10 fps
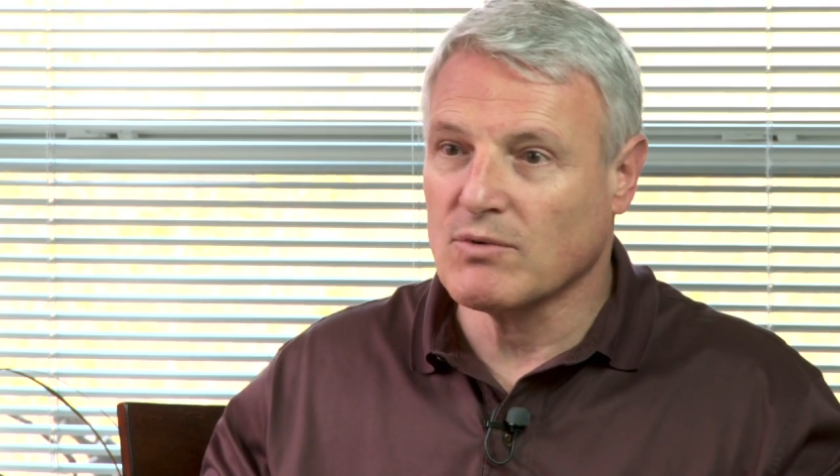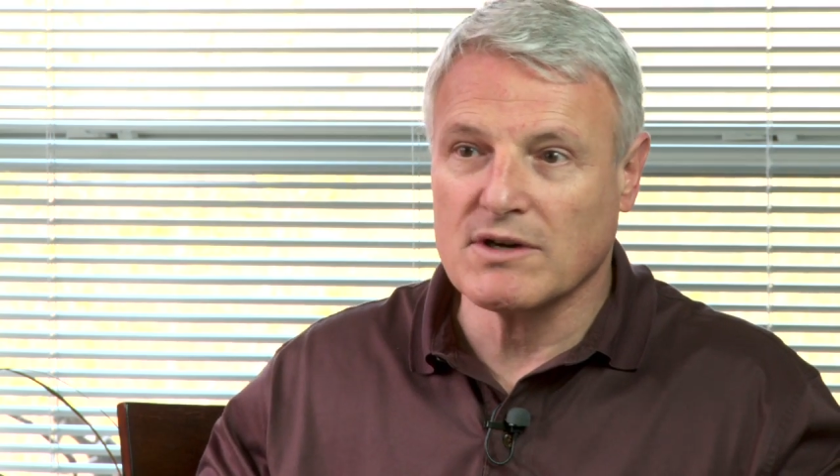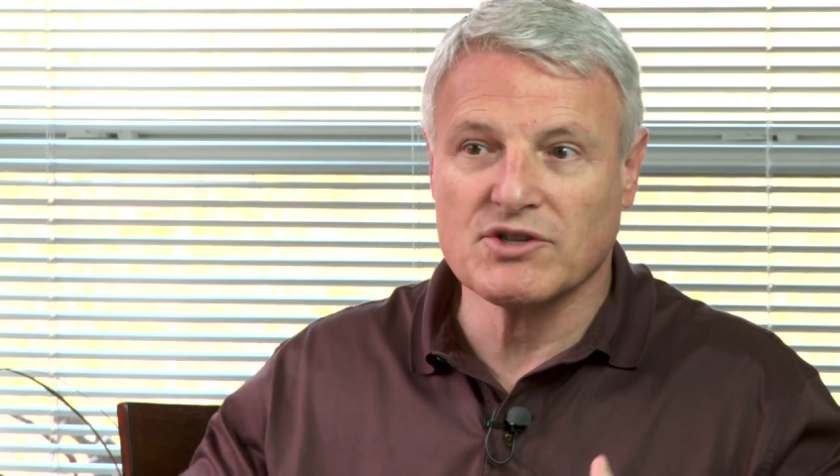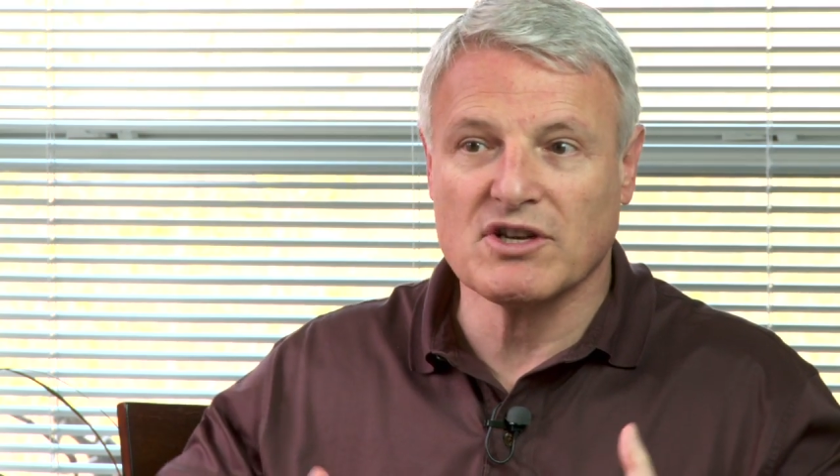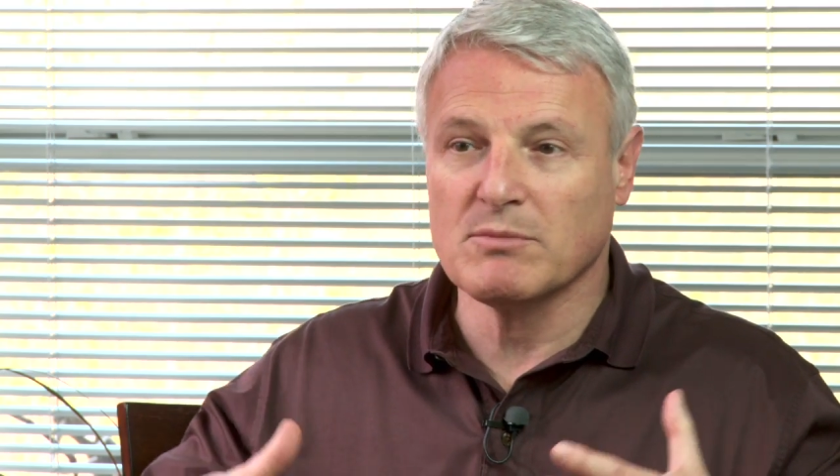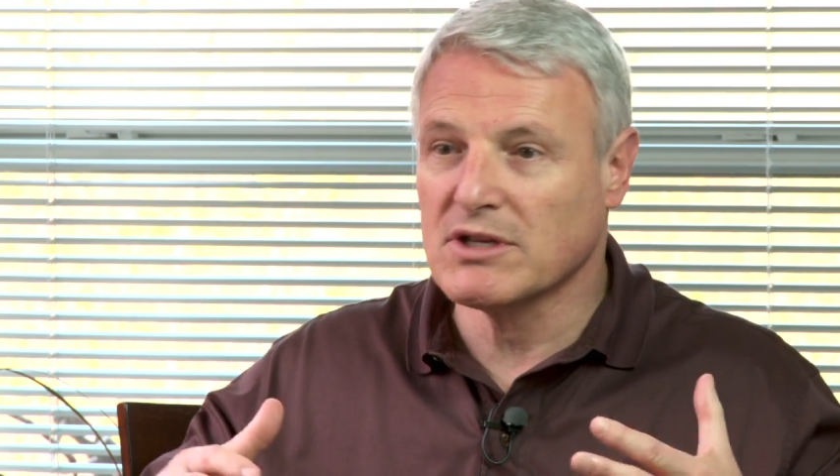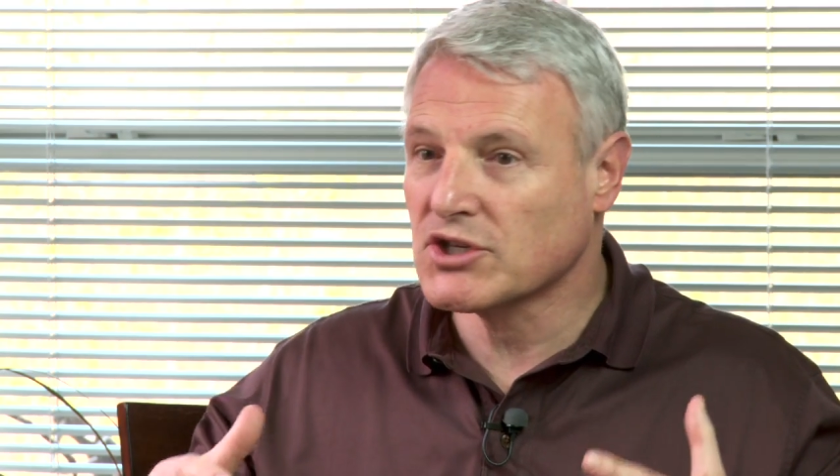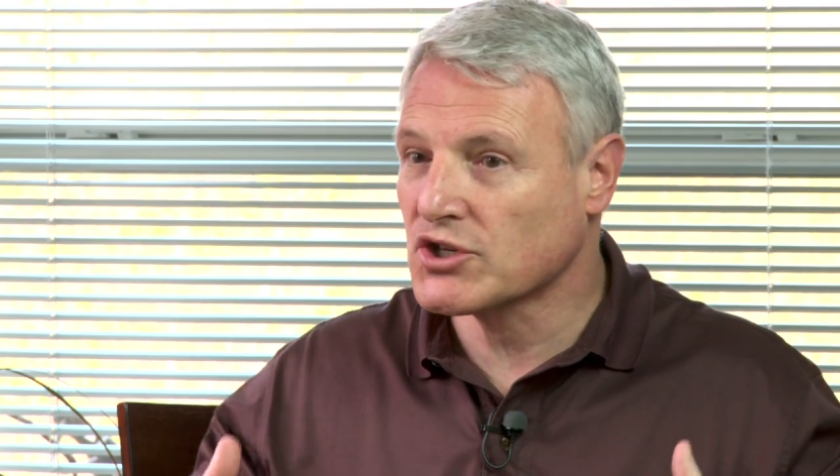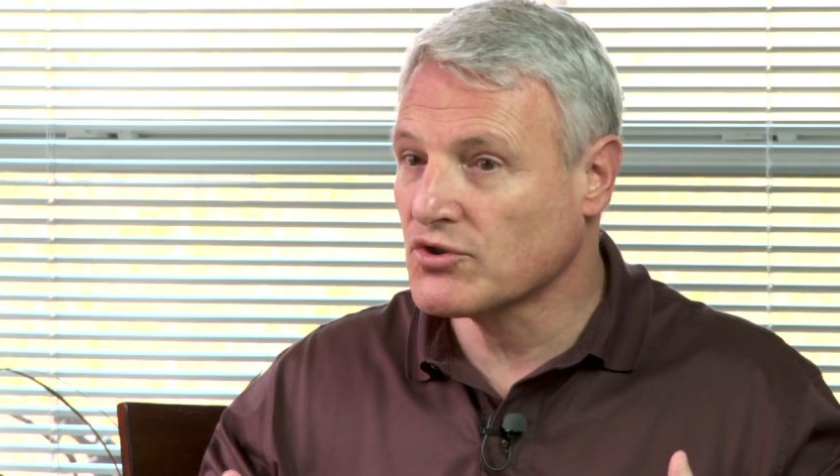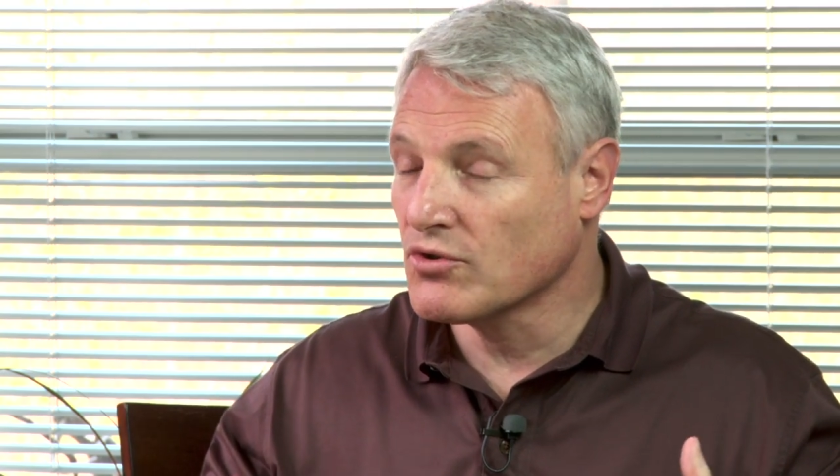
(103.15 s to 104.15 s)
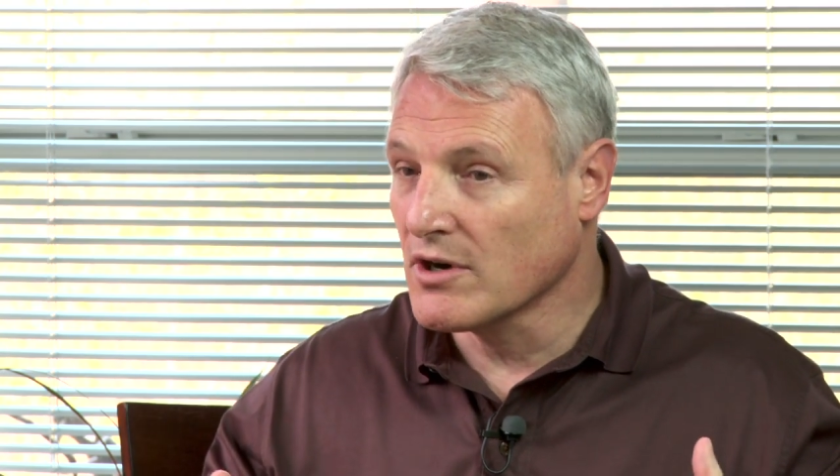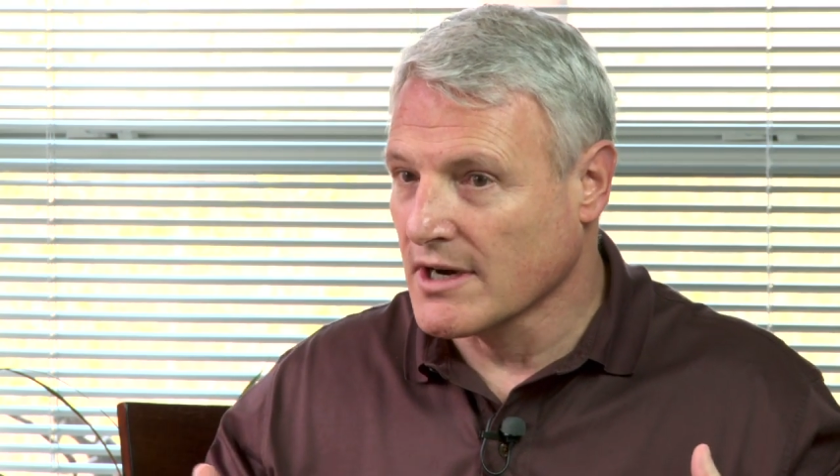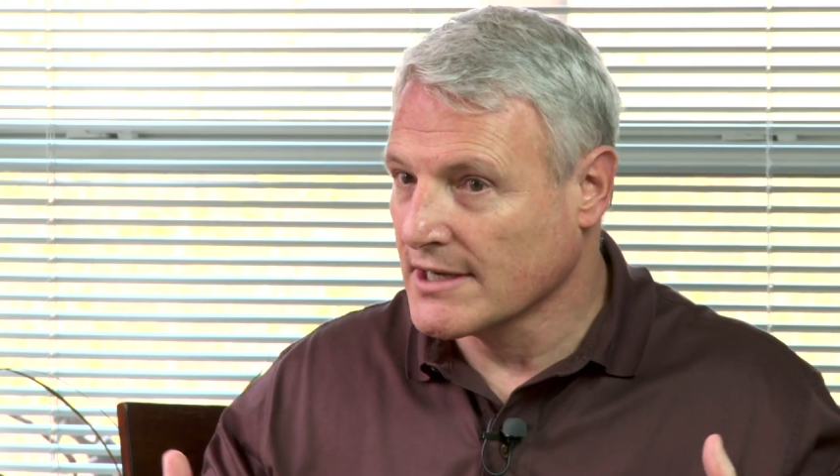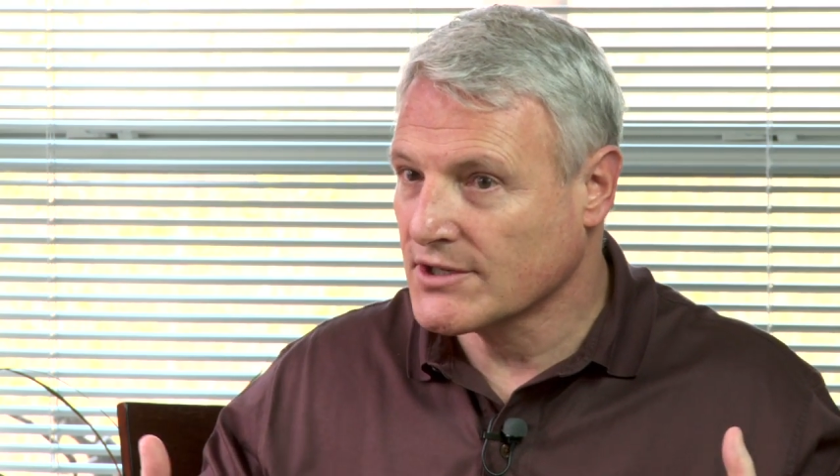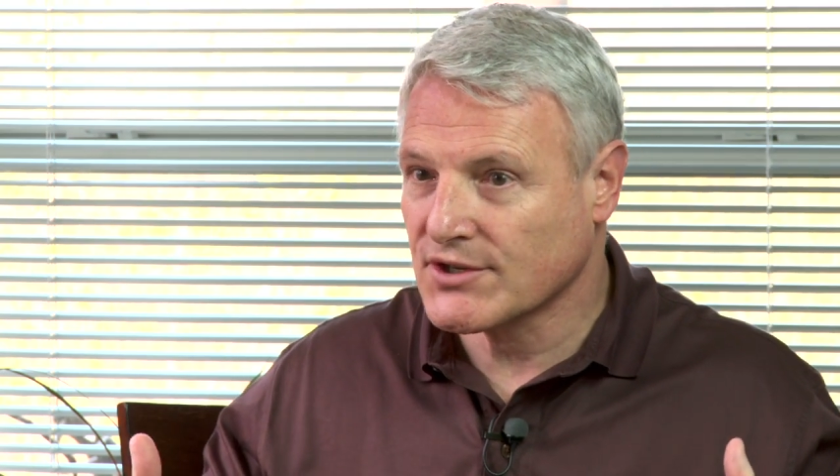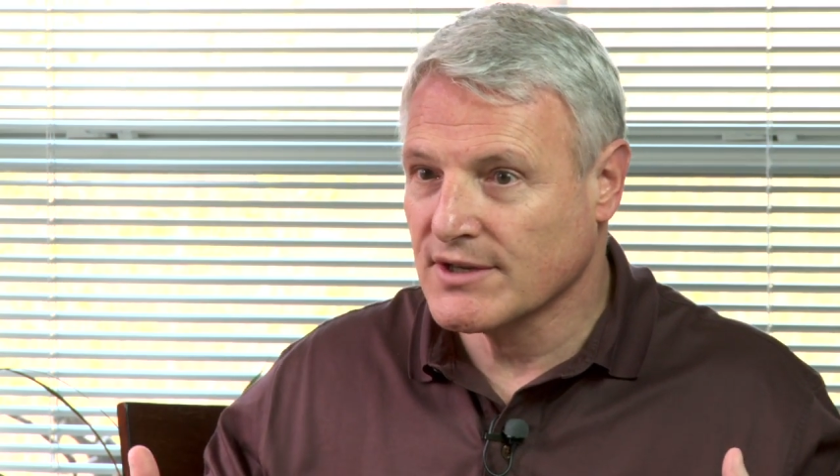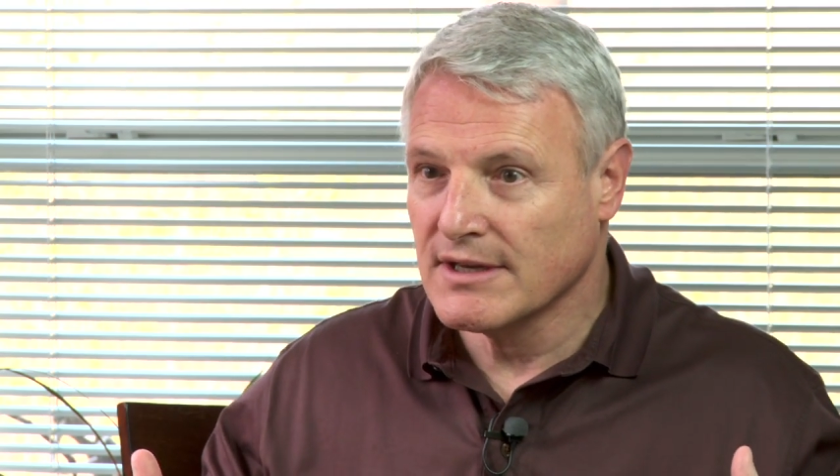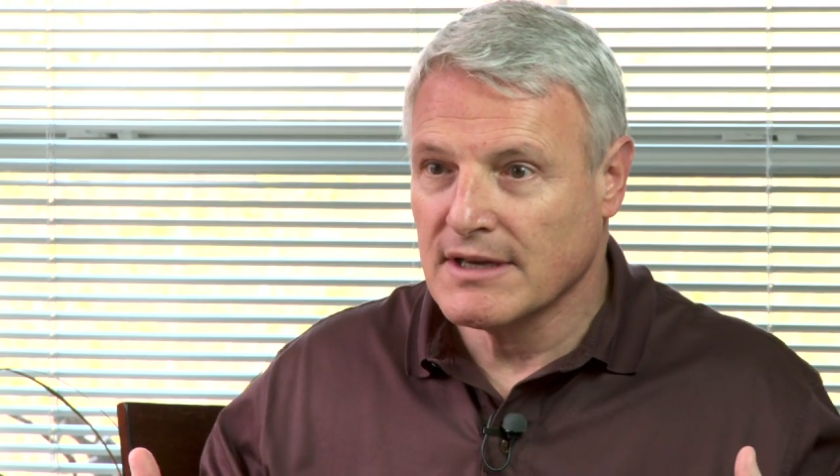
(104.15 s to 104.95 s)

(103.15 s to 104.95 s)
what are some of the stories.